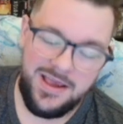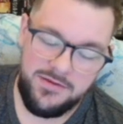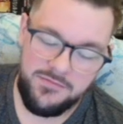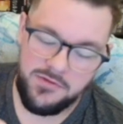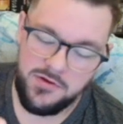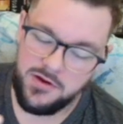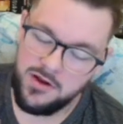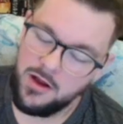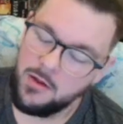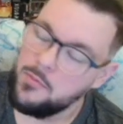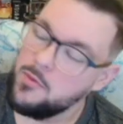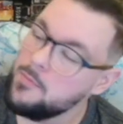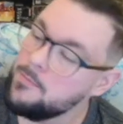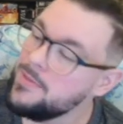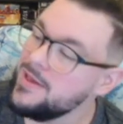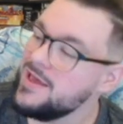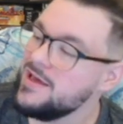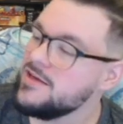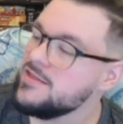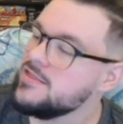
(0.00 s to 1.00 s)
a couple
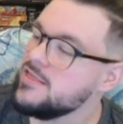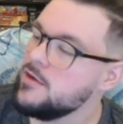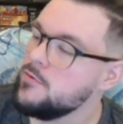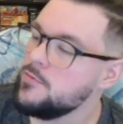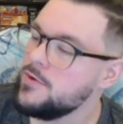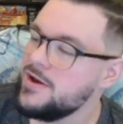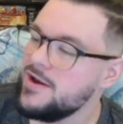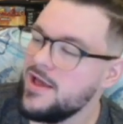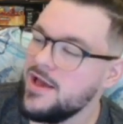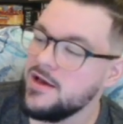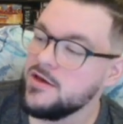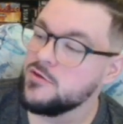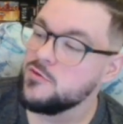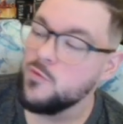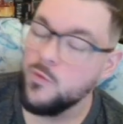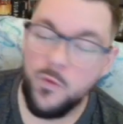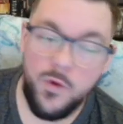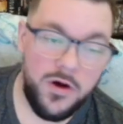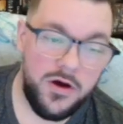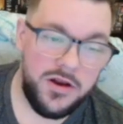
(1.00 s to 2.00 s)
picks that went
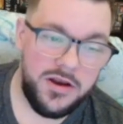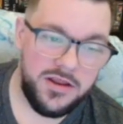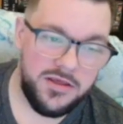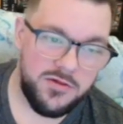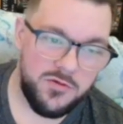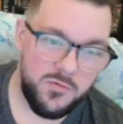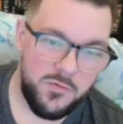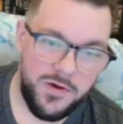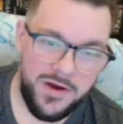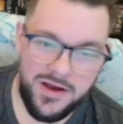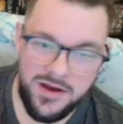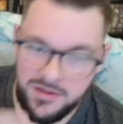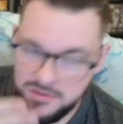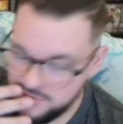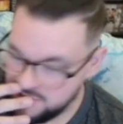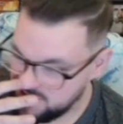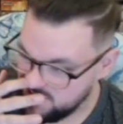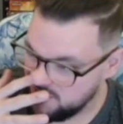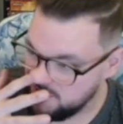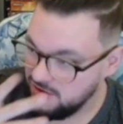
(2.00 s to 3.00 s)
X1 as well,
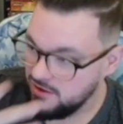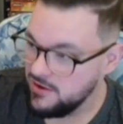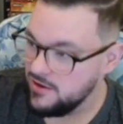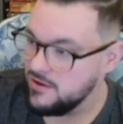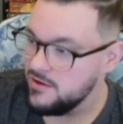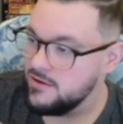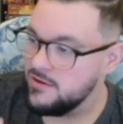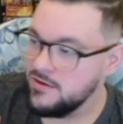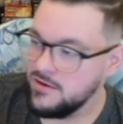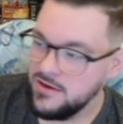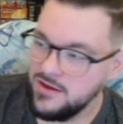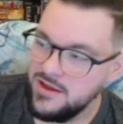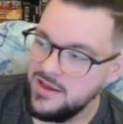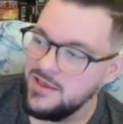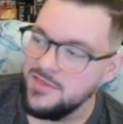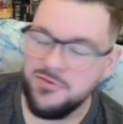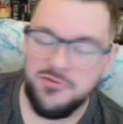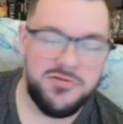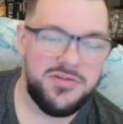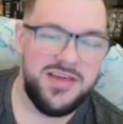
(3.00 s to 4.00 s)
just
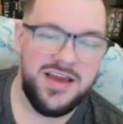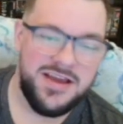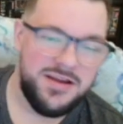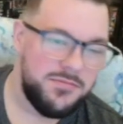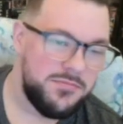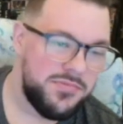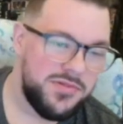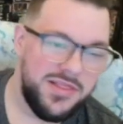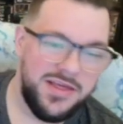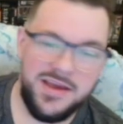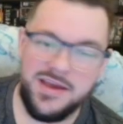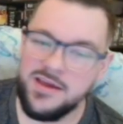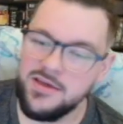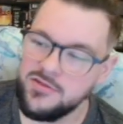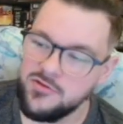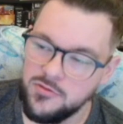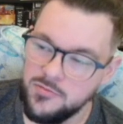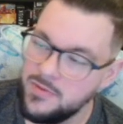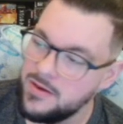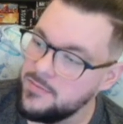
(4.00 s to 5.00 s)
either second place or
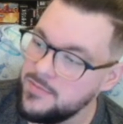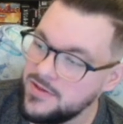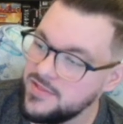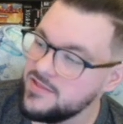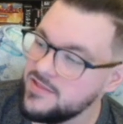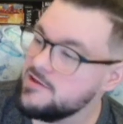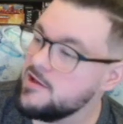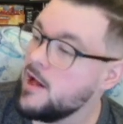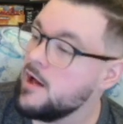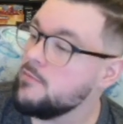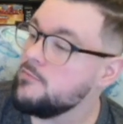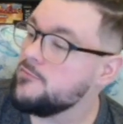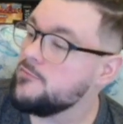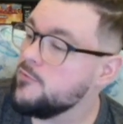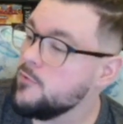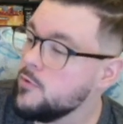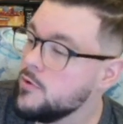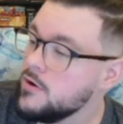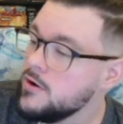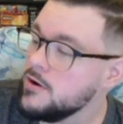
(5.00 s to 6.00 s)
maybe in the top
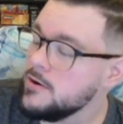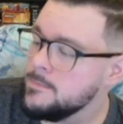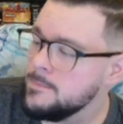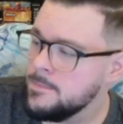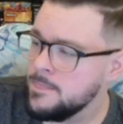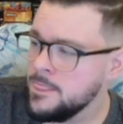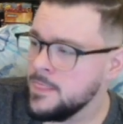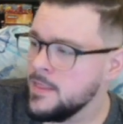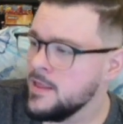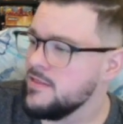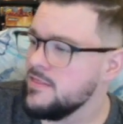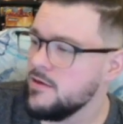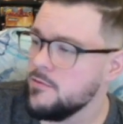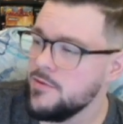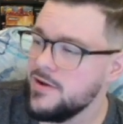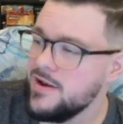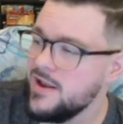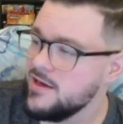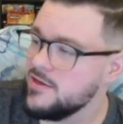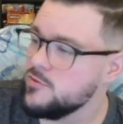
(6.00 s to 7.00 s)
four. That went
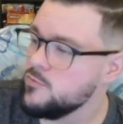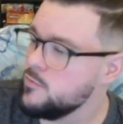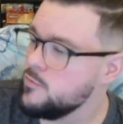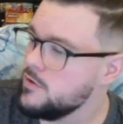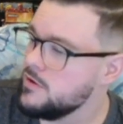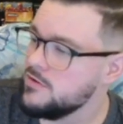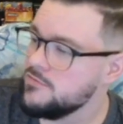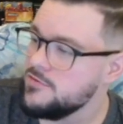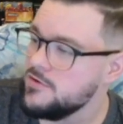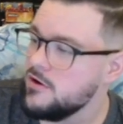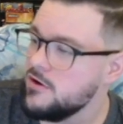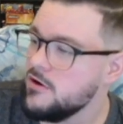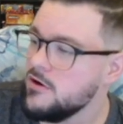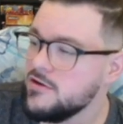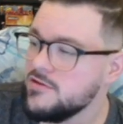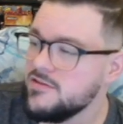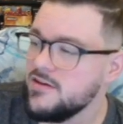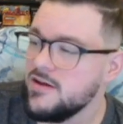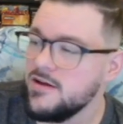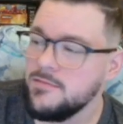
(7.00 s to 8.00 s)
X1 of an
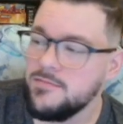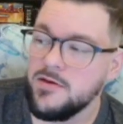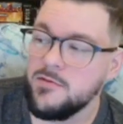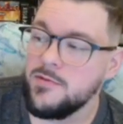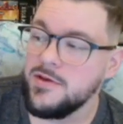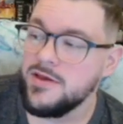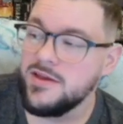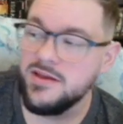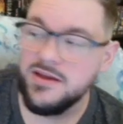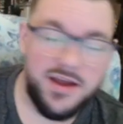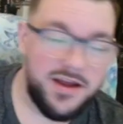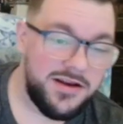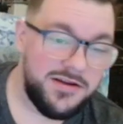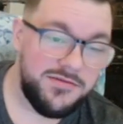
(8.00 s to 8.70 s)
archetype that we can kind of